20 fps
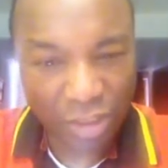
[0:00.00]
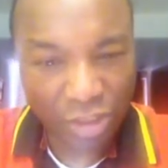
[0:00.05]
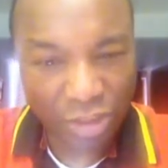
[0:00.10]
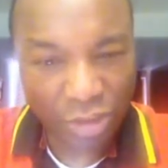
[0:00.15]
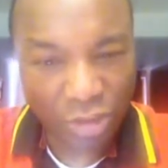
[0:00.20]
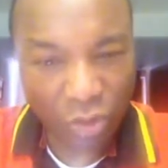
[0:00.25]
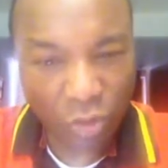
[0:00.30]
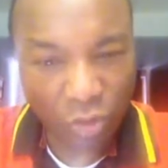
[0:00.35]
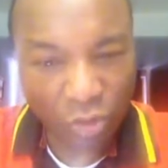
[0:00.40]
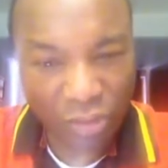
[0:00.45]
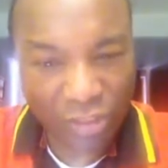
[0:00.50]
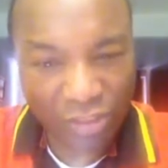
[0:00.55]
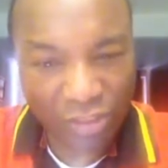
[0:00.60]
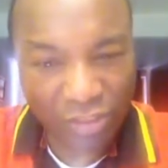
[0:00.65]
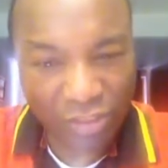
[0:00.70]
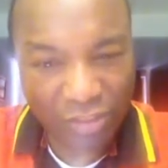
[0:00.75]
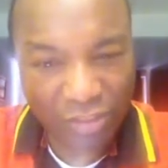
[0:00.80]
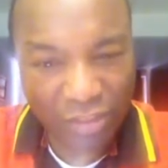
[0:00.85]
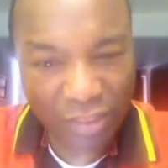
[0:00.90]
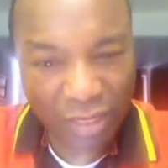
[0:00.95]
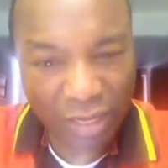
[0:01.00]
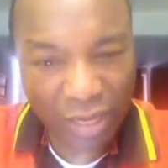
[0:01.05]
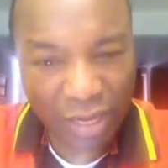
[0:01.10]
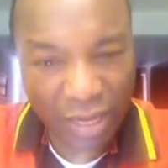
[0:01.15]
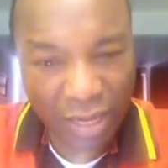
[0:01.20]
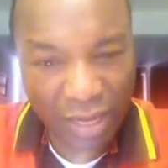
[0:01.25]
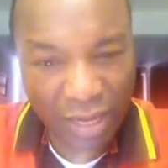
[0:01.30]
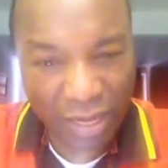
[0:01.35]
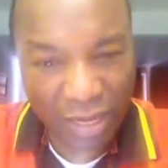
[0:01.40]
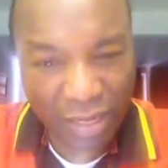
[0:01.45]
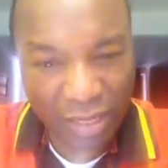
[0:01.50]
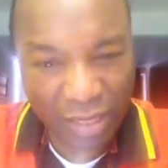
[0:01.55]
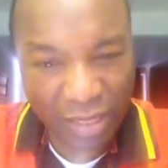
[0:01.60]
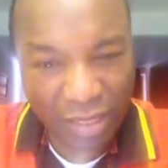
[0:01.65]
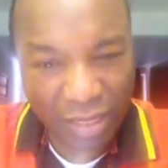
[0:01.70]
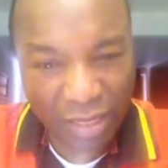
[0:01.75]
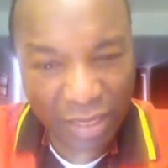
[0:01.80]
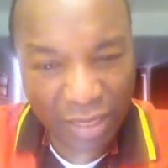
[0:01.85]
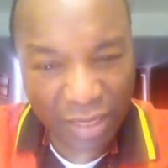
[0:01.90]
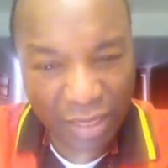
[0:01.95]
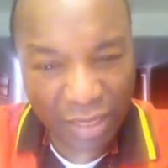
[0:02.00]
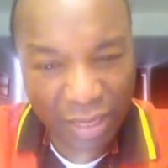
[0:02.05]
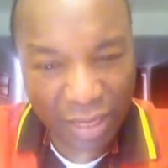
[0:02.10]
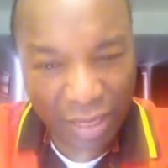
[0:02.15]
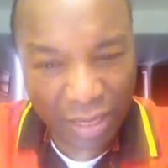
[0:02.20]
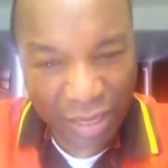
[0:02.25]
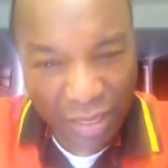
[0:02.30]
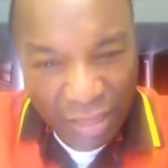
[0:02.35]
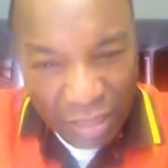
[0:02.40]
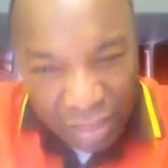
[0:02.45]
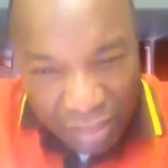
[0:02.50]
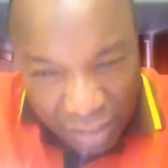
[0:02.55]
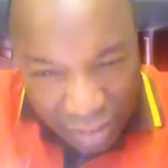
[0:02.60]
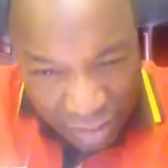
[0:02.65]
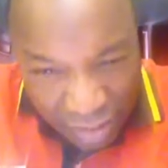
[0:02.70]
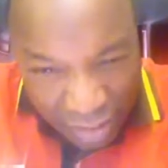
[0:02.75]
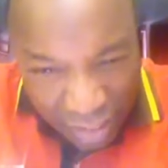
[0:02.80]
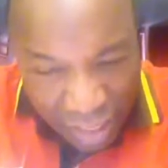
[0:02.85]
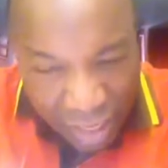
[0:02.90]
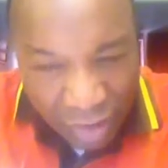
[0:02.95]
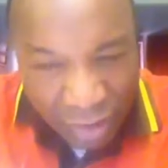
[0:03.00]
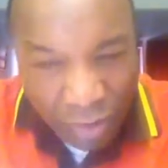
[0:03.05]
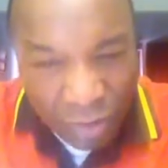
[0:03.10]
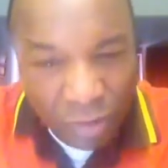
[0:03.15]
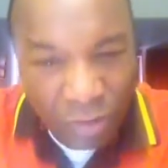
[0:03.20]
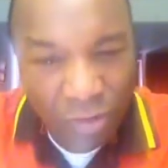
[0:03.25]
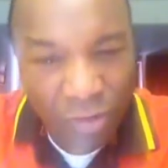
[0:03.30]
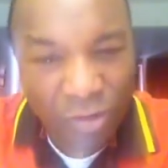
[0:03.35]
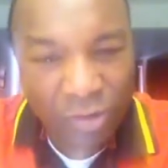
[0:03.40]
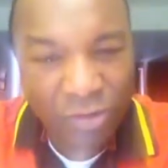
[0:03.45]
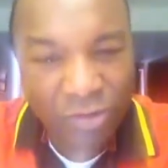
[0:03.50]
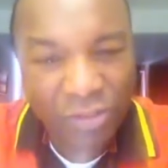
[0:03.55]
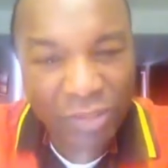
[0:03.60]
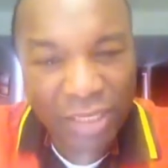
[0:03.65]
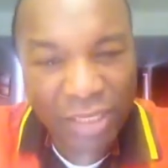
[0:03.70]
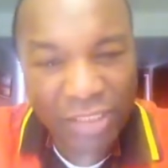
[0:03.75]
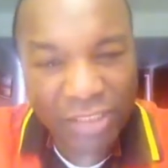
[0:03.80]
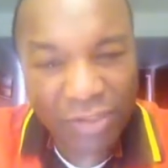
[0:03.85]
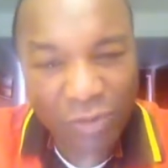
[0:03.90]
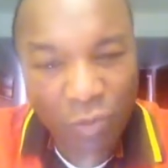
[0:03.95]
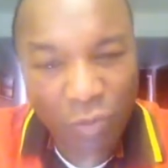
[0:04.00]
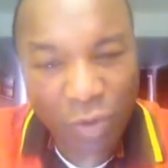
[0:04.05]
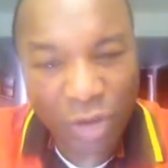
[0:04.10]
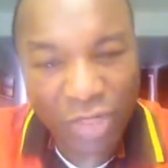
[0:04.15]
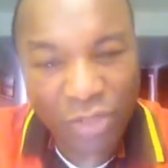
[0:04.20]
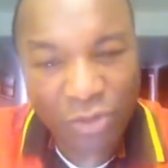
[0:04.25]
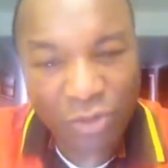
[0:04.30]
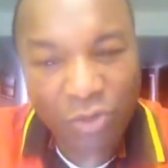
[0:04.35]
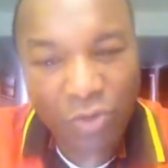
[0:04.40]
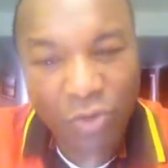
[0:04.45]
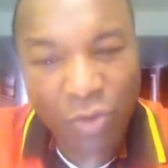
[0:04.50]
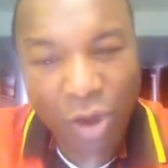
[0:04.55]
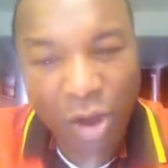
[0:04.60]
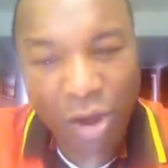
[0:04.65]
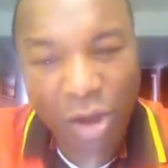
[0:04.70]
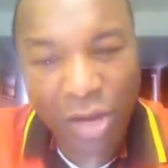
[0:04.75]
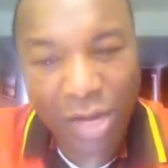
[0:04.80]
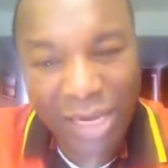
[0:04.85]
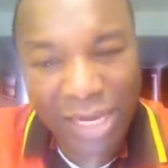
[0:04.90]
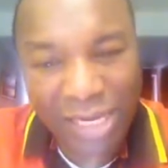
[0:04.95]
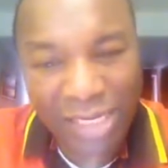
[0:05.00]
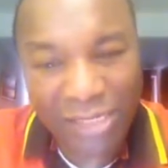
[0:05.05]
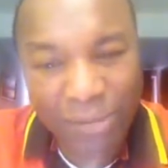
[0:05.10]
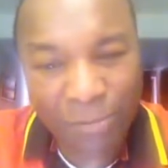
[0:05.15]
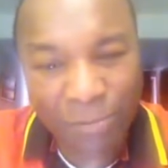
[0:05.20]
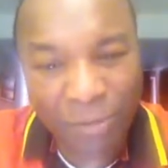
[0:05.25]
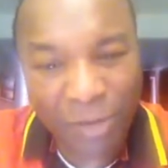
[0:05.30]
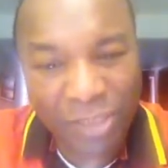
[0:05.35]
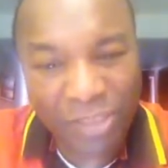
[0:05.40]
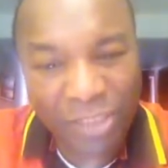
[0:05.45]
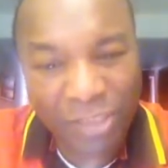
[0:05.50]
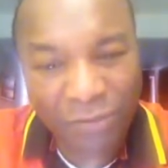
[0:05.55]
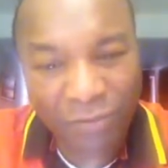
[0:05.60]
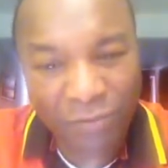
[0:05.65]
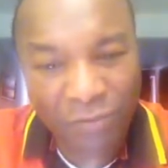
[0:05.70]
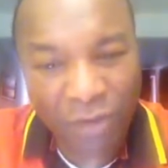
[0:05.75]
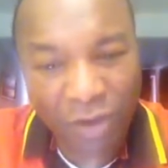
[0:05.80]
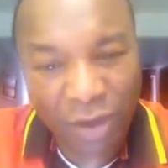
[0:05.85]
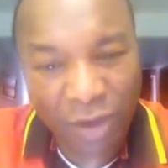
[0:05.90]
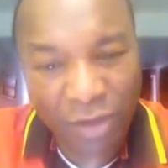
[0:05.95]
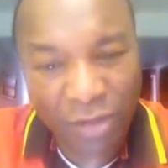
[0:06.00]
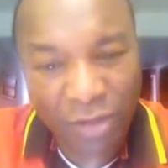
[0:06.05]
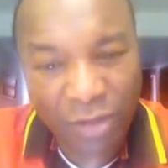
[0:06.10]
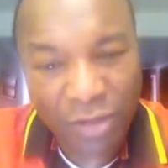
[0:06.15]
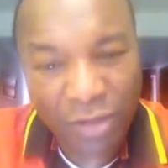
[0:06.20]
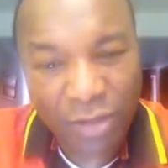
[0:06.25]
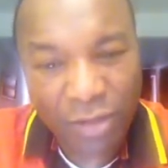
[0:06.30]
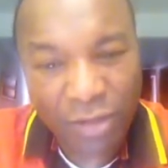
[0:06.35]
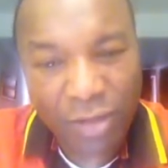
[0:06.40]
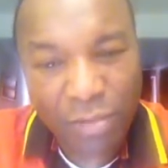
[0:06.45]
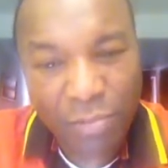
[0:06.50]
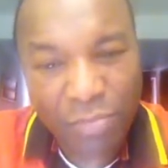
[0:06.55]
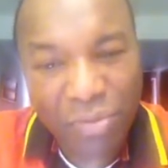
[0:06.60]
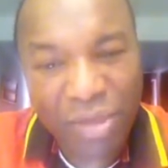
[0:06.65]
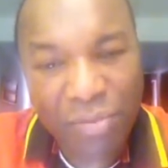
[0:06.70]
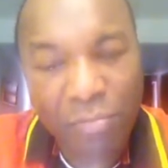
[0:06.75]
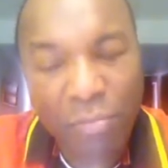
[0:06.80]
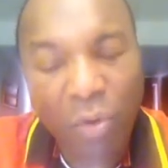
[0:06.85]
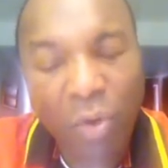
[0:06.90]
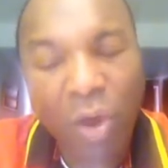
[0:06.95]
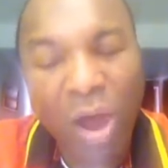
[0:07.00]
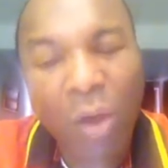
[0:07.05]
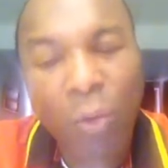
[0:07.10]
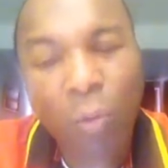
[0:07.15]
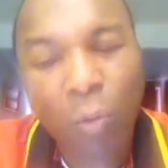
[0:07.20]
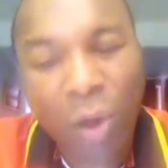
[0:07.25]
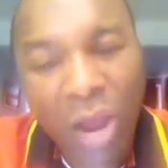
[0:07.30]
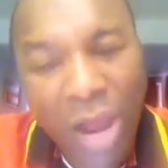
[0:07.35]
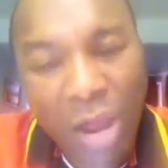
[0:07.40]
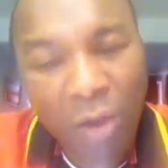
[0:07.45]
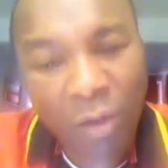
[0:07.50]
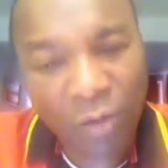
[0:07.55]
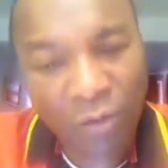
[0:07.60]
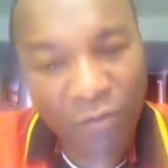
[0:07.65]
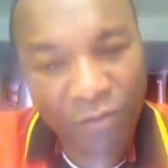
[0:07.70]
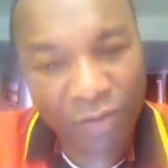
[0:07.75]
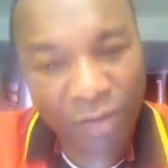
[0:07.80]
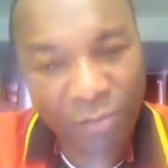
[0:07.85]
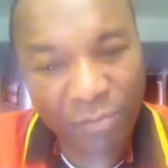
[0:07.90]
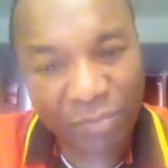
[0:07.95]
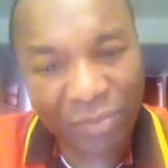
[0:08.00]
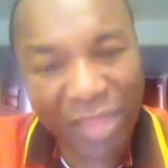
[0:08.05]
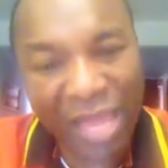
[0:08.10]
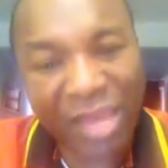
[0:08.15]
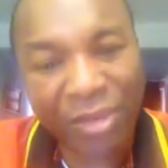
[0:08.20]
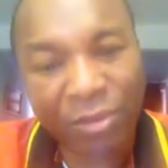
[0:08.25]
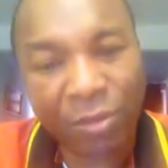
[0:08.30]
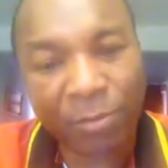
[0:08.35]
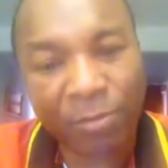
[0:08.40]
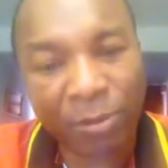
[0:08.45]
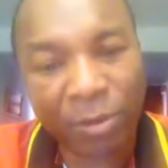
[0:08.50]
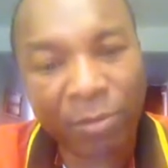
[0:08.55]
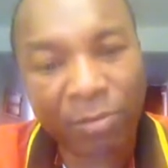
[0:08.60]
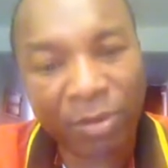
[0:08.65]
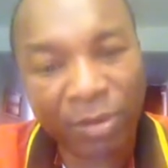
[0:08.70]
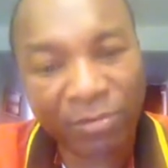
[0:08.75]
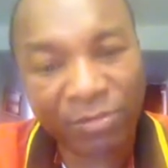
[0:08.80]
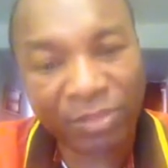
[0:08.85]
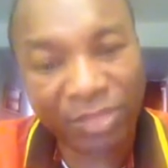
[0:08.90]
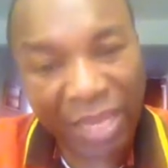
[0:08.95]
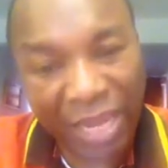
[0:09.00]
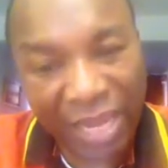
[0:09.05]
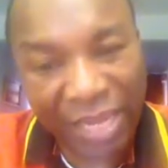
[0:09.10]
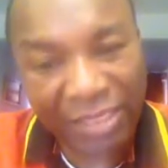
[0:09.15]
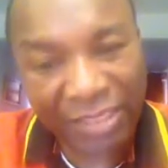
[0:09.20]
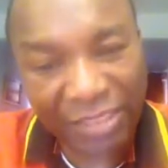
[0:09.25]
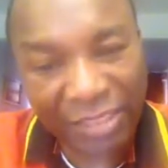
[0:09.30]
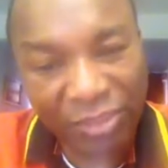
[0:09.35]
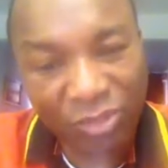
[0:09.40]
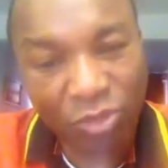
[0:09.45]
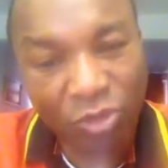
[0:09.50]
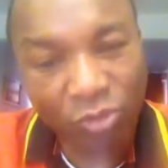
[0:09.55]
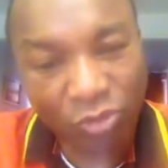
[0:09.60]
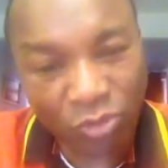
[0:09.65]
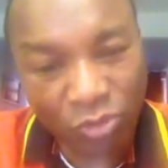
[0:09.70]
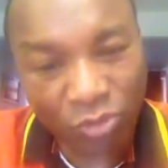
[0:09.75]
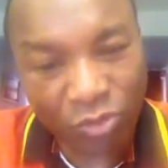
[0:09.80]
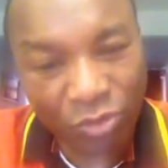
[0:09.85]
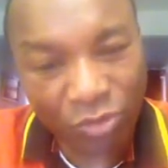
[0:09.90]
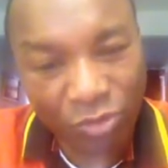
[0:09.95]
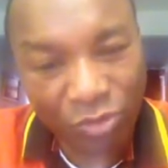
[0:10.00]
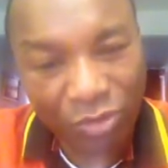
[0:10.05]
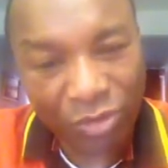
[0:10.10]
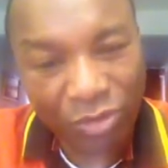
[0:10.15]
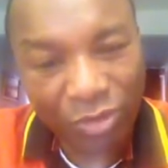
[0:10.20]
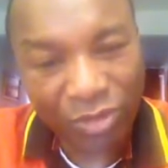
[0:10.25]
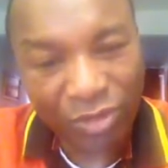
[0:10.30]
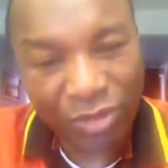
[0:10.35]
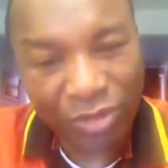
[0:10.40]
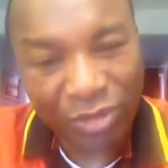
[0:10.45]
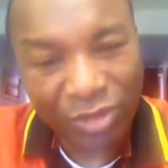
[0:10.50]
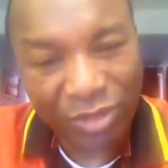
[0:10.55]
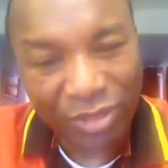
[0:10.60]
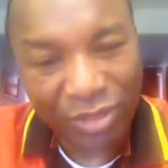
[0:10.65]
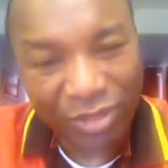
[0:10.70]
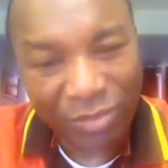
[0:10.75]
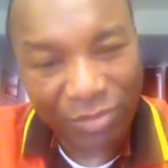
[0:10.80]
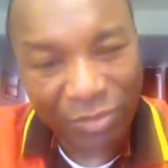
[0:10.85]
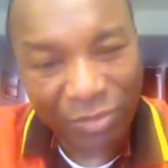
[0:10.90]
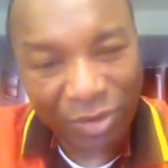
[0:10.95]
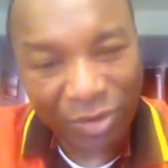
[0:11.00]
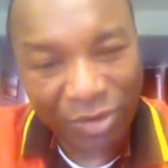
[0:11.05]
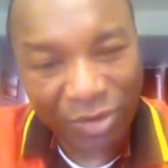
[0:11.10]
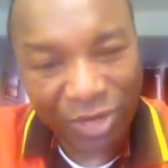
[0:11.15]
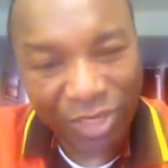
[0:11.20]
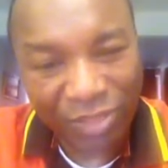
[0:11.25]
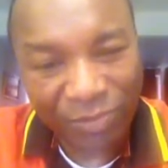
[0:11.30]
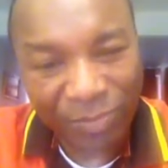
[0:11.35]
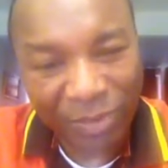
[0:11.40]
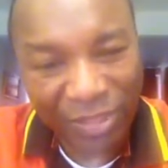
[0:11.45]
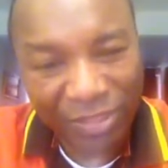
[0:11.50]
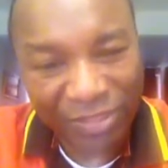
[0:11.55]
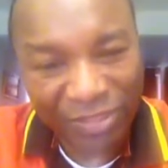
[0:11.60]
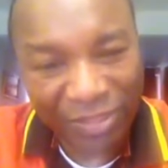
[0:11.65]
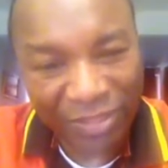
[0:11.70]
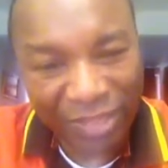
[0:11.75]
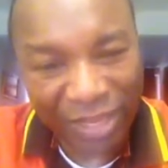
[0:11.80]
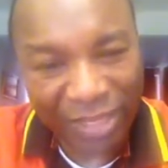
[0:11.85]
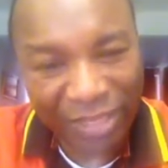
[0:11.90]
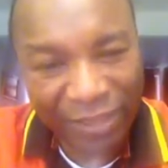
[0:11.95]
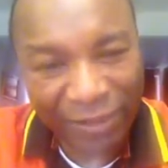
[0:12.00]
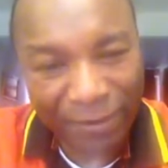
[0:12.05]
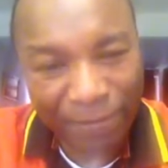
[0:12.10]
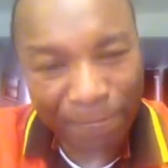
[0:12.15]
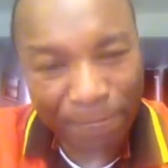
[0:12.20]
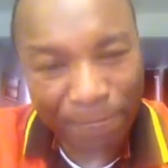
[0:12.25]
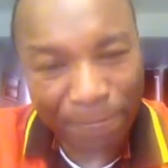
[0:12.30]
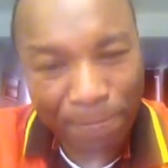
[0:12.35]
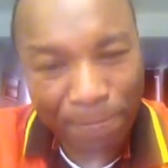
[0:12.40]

Joyce Arrow says, when you are in the presence of God, be more aware of Him than your problems. Yes, so true. More grace, Pastor. Thank you.